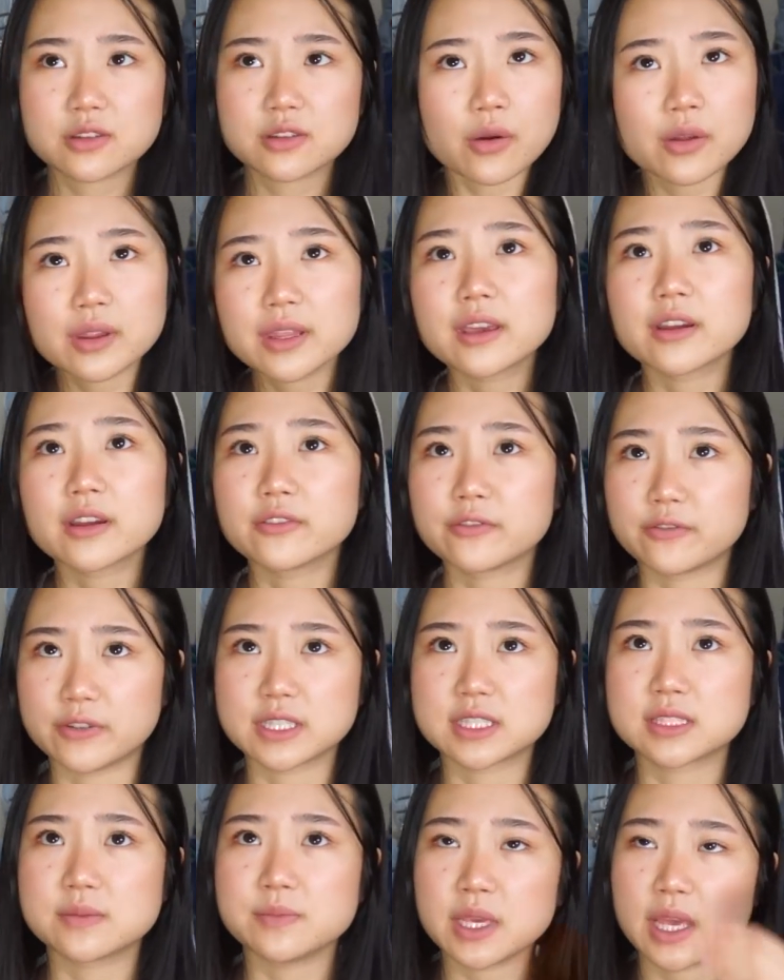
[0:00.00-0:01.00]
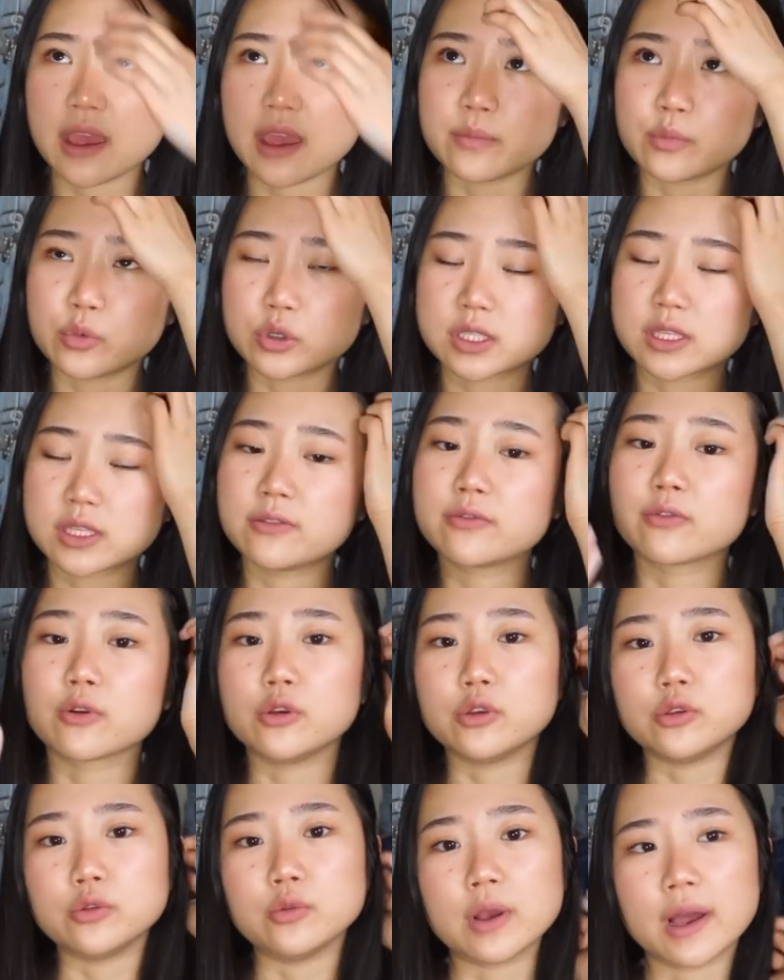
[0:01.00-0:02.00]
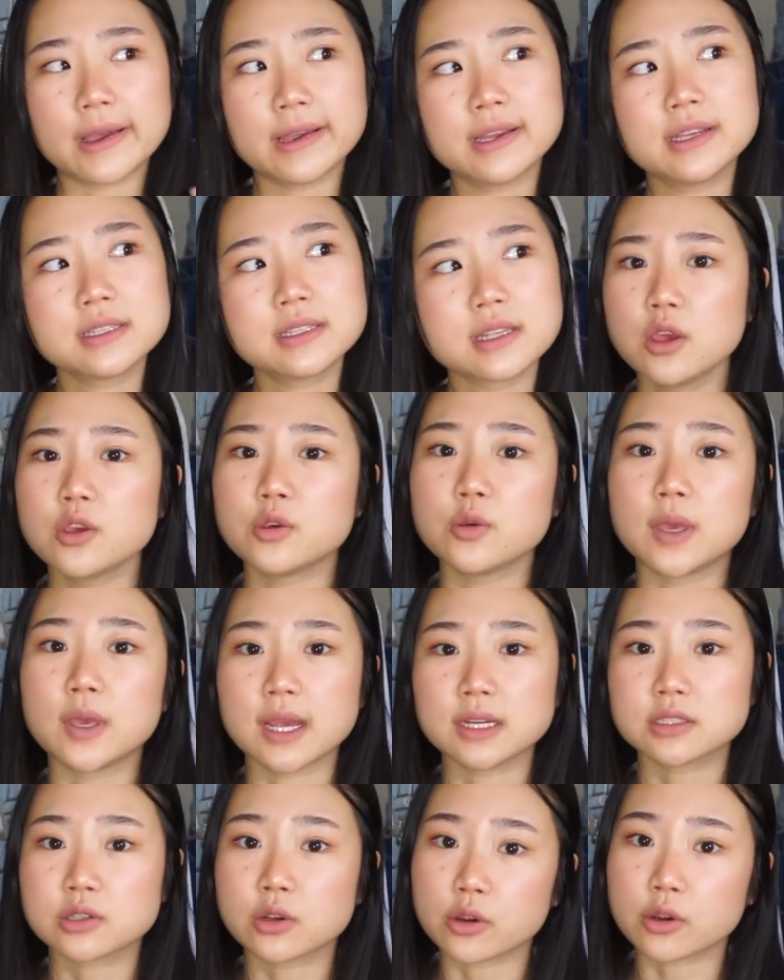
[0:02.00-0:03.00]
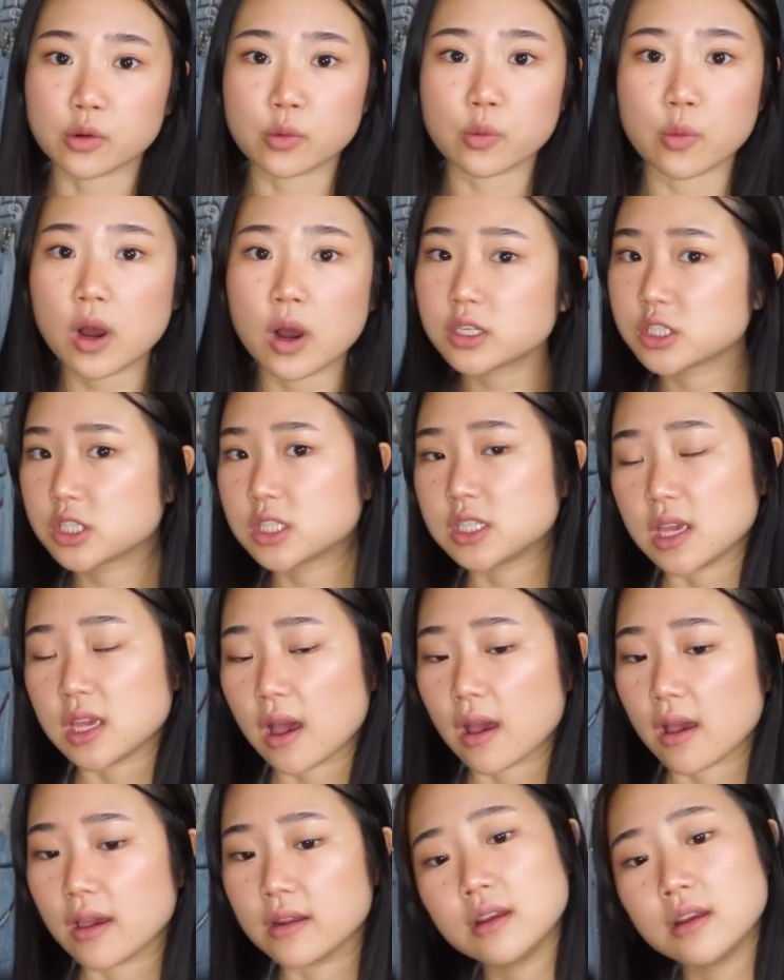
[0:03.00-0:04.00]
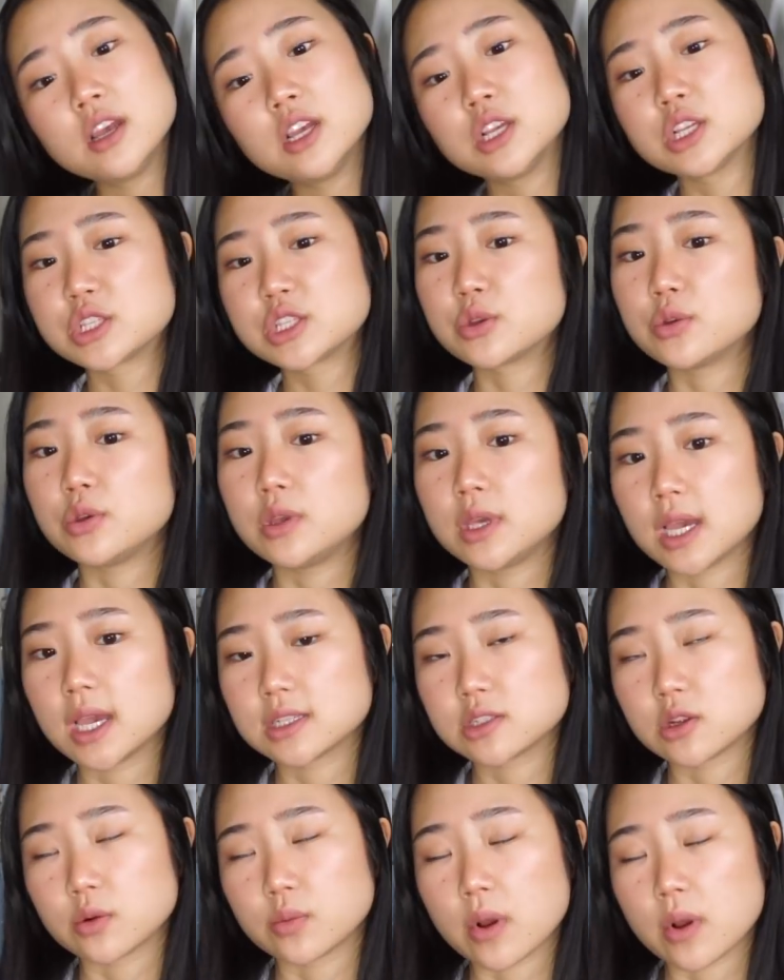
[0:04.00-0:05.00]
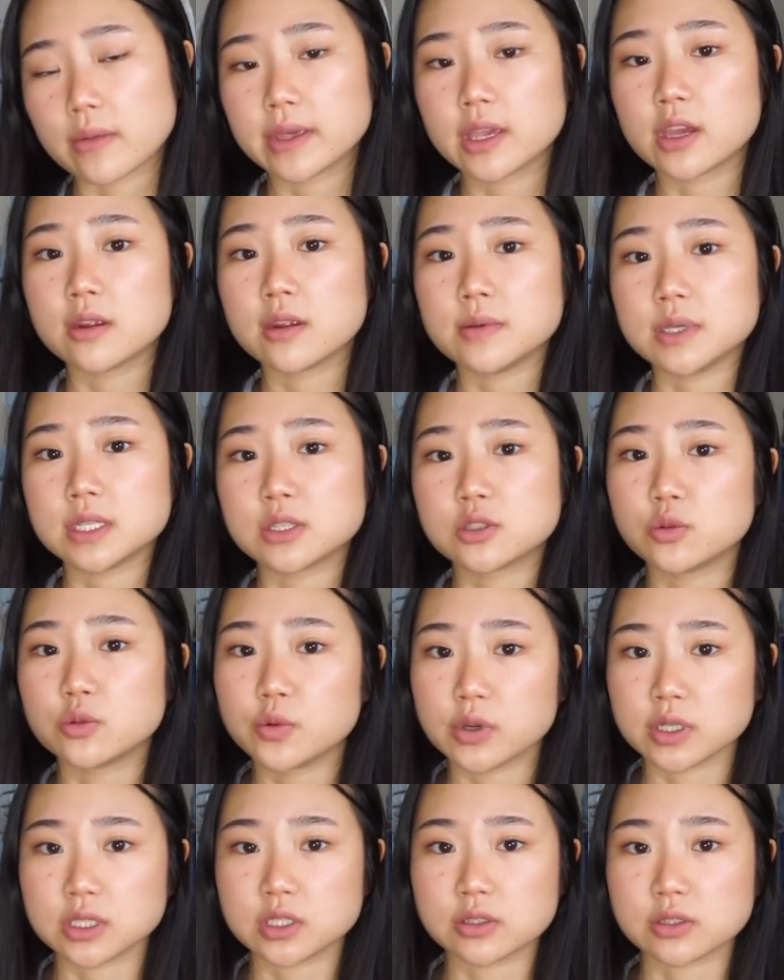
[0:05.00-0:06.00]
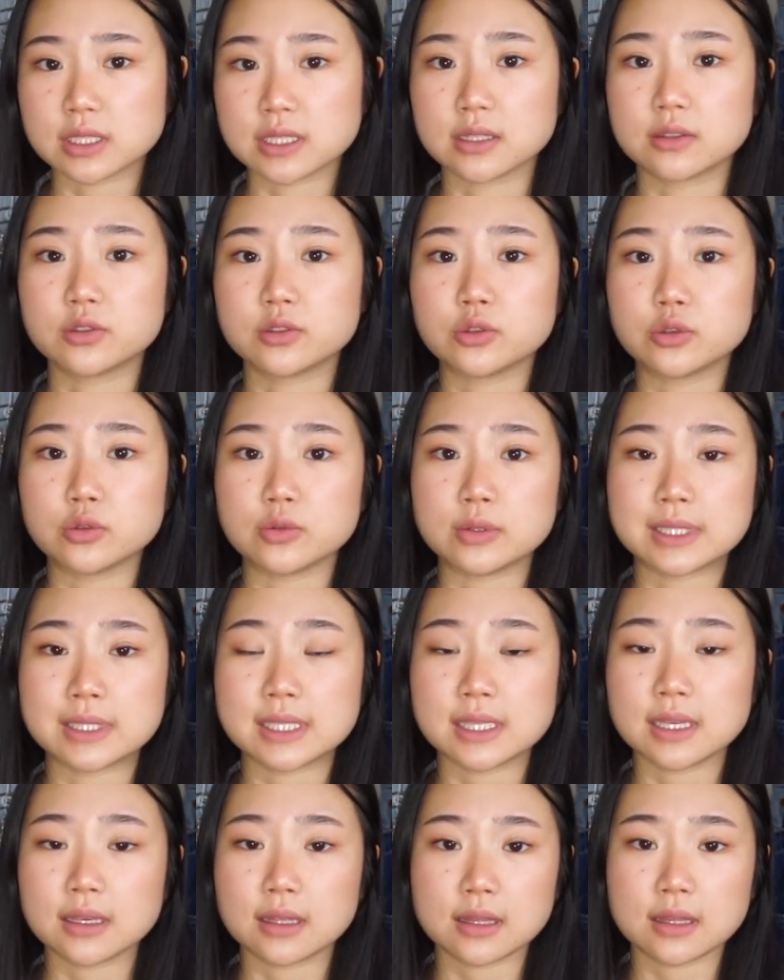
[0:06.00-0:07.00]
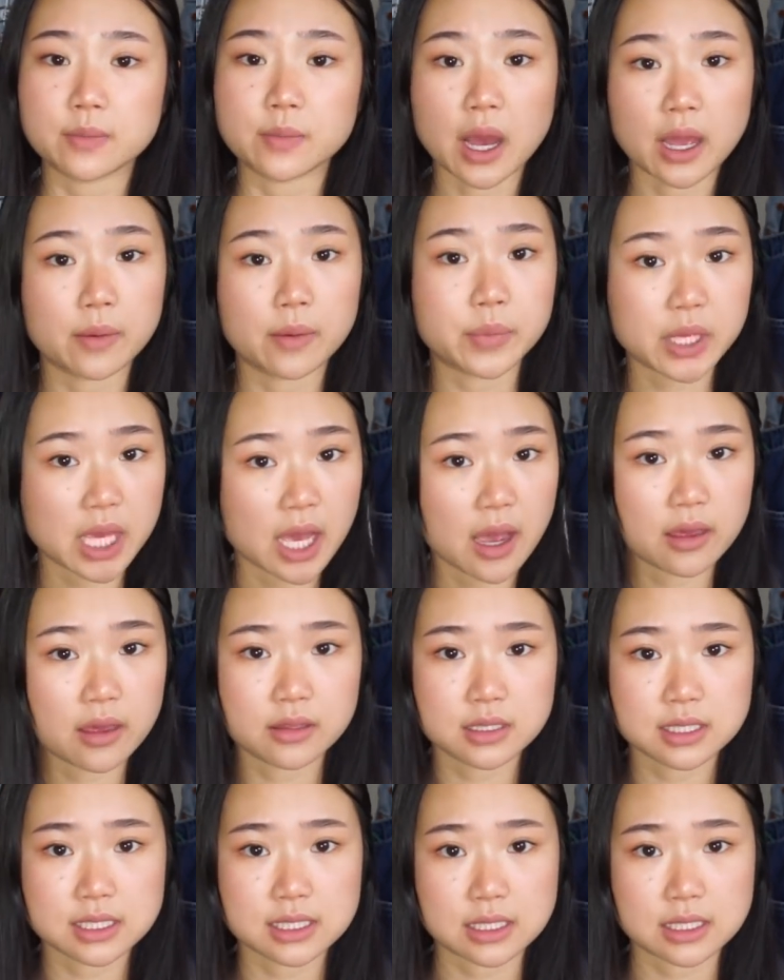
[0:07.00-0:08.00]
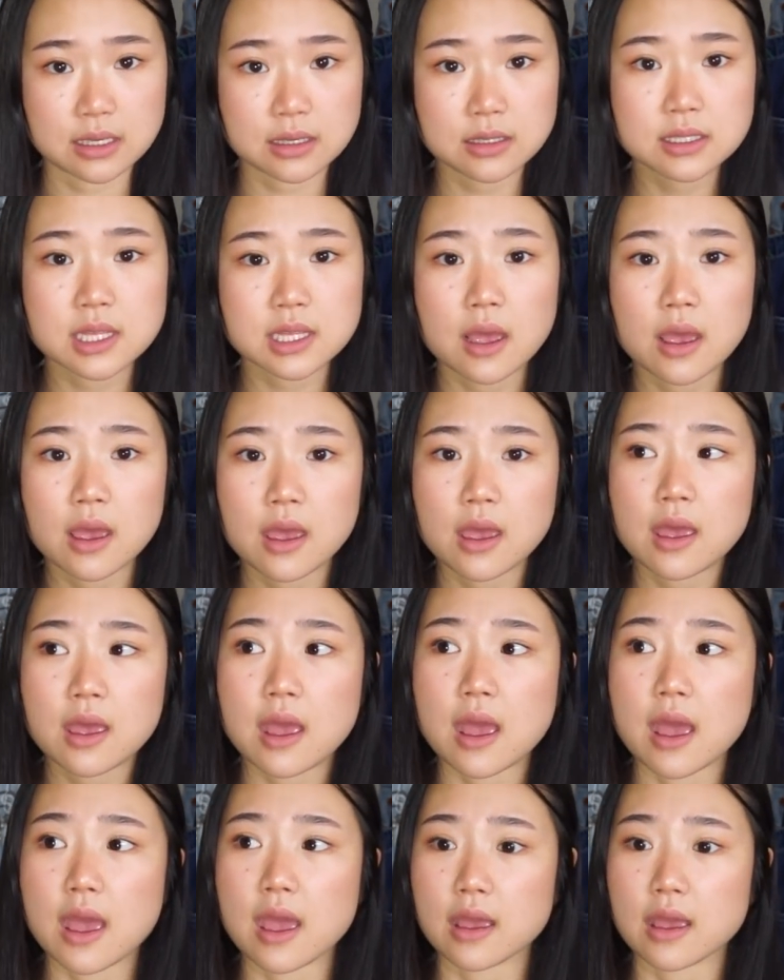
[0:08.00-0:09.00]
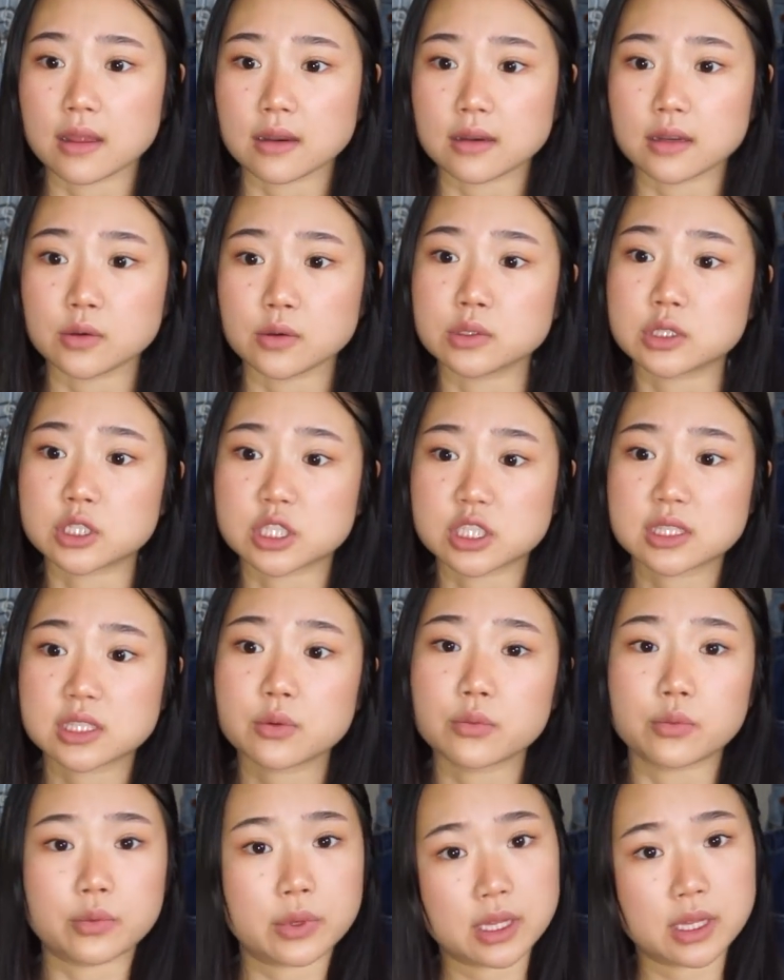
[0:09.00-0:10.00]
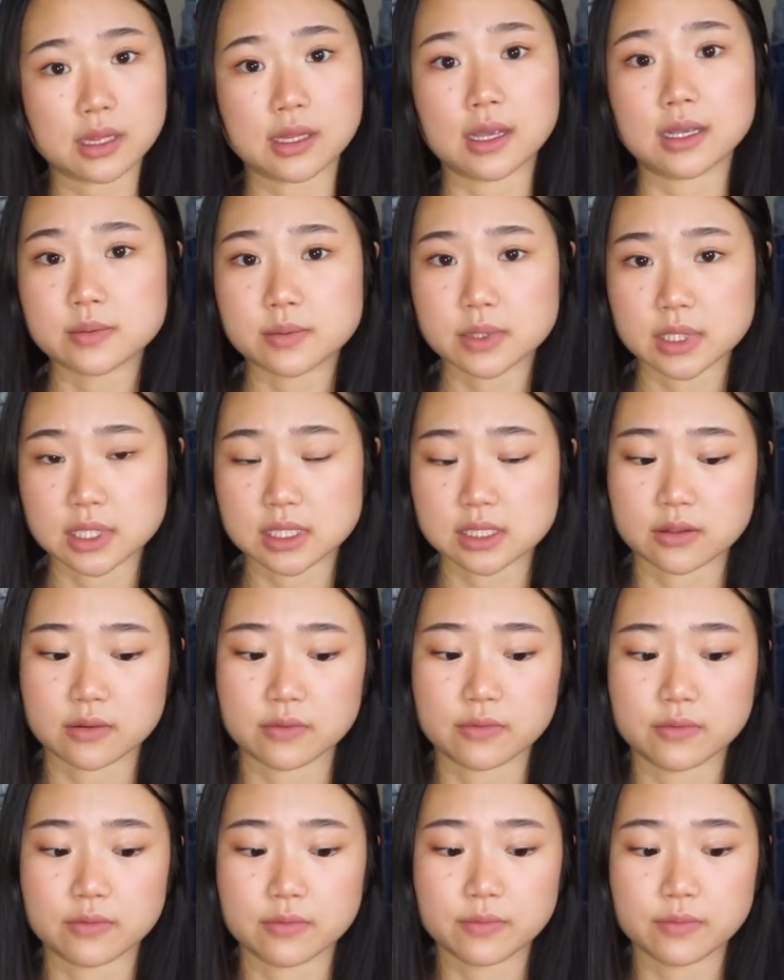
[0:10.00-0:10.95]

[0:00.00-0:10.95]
totally convinced me, and mostly for you guys. You guys are gonna watch the ad, so you guys are probably gonna be super interested to see the behind the scenes. And it was just a really nice place to